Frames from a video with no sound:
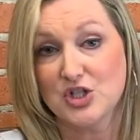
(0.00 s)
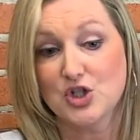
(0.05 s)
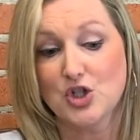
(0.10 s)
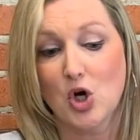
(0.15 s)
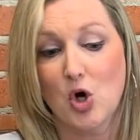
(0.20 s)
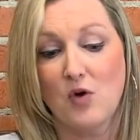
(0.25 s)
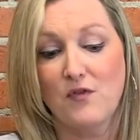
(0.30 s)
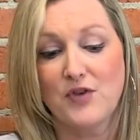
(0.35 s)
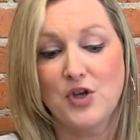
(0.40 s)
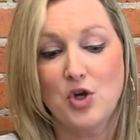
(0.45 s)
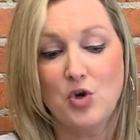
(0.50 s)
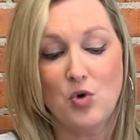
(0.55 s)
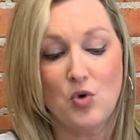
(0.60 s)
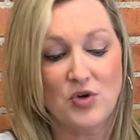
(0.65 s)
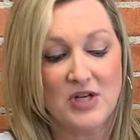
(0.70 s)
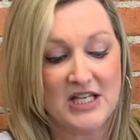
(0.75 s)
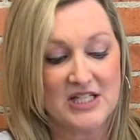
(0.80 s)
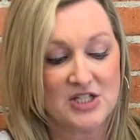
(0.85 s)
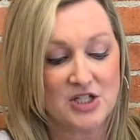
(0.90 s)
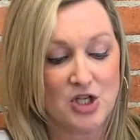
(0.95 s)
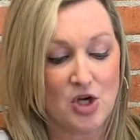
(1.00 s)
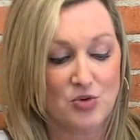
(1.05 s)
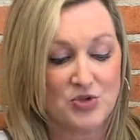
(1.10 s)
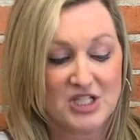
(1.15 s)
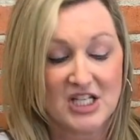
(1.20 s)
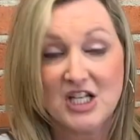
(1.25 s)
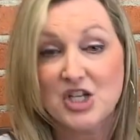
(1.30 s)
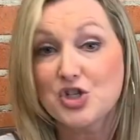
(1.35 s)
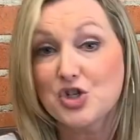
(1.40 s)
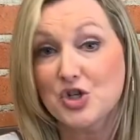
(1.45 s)
So if you need to know
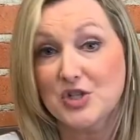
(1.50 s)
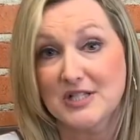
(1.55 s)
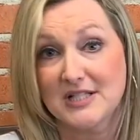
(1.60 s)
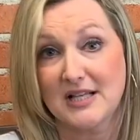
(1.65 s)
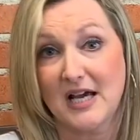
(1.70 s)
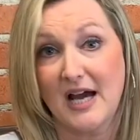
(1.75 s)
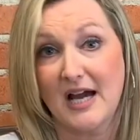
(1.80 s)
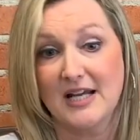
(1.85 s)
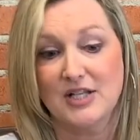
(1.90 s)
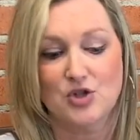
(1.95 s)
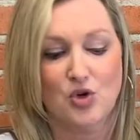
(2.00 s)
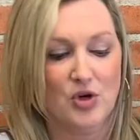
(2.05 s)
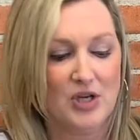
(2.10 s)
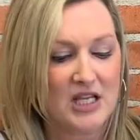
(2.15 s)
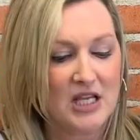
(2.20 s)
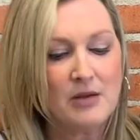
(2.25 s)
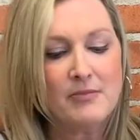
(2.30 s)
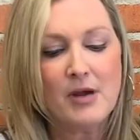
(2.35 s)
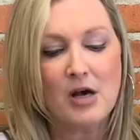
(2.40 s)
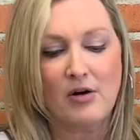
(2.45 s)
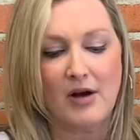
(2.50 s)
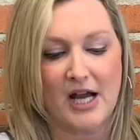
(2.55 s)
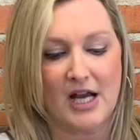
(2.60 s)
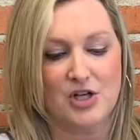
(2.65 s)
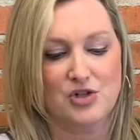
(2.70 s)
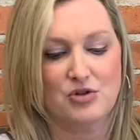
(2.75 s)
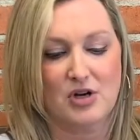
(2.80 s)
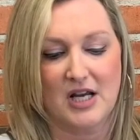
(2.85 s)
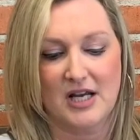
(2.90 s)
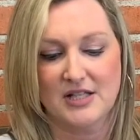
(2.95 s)
t-shirt size or email
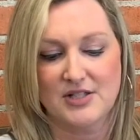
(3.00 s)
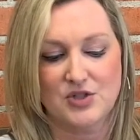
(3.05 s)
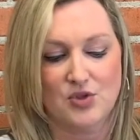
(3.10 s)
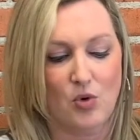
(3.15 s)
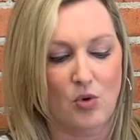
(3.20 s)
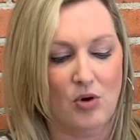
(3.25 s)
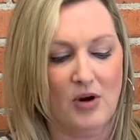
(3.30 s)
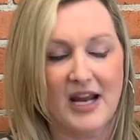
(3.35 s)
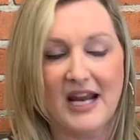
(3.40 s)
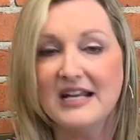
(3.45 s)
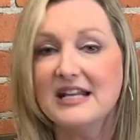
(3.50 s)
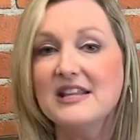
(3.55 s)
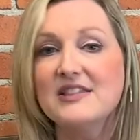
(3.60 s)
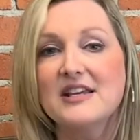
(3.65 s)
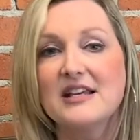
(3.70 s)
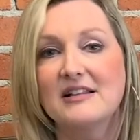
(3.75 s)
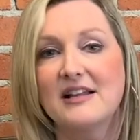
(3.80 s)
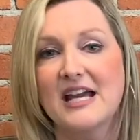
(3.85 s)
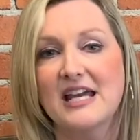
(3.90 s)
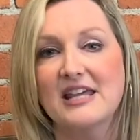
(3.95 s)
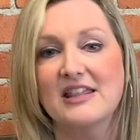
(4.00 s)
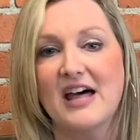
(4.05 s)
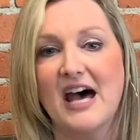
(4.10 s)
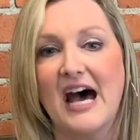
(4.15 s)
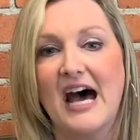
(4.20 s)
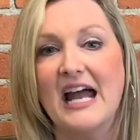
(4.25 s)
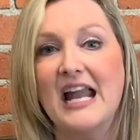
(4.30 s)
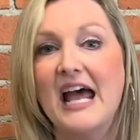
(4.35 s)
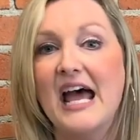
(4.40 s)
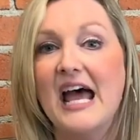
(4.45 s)
address or anything like
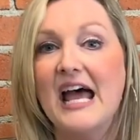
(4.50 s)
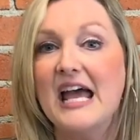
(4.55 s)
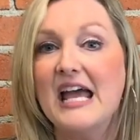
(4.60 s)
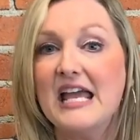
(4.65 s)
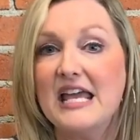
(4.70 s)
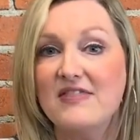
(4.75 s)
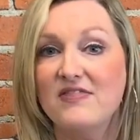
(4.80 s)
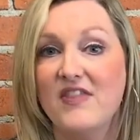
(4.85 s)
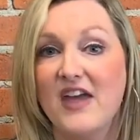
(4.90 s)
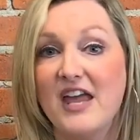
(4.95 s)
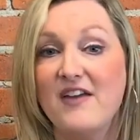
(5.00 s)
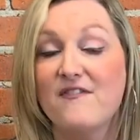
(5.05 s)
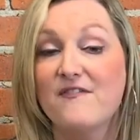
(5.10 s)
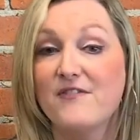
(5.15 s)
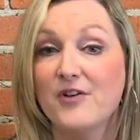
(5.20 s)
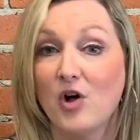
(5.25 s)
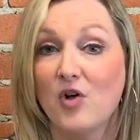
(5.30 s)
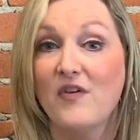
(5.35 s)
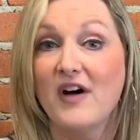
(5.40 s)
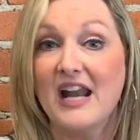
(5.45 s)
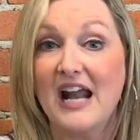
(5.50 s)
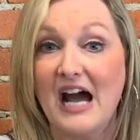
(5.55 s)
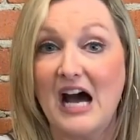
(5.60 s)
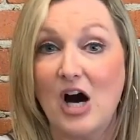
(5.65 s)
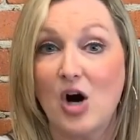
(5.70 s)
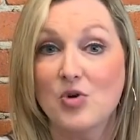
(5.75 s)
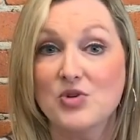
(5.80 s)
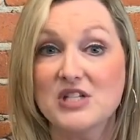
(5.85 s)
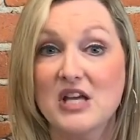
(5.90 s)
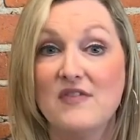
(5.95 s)
that, they fill that
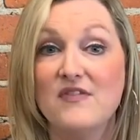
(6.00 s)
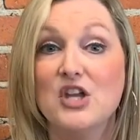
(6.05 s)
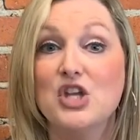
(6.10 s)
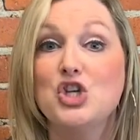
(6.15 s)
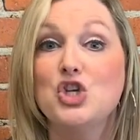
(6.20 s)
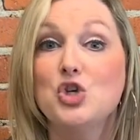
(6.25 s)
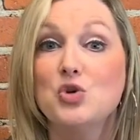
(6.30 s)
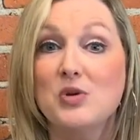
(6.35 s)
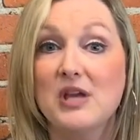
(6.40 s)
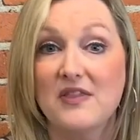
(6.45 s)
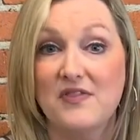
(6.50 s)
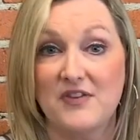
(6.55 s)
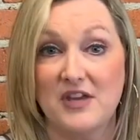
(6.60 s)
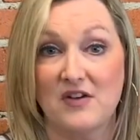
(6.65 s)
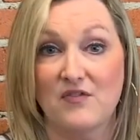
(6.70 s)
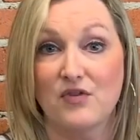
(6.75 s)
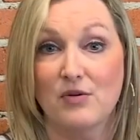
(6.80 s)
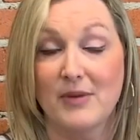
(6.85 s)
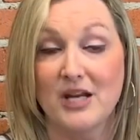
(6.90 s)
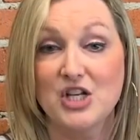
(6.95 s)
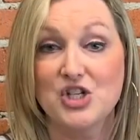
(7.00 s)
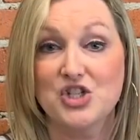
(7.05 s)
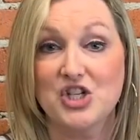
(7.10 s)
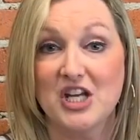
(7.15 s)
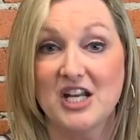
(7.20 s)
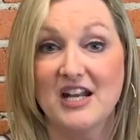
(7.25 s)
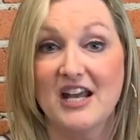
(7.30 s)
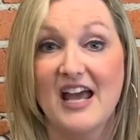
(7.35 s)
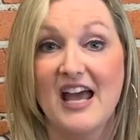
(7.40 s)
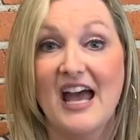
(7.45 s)
out and then you get the
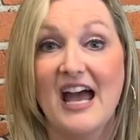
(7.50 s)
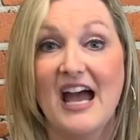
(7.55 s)
information.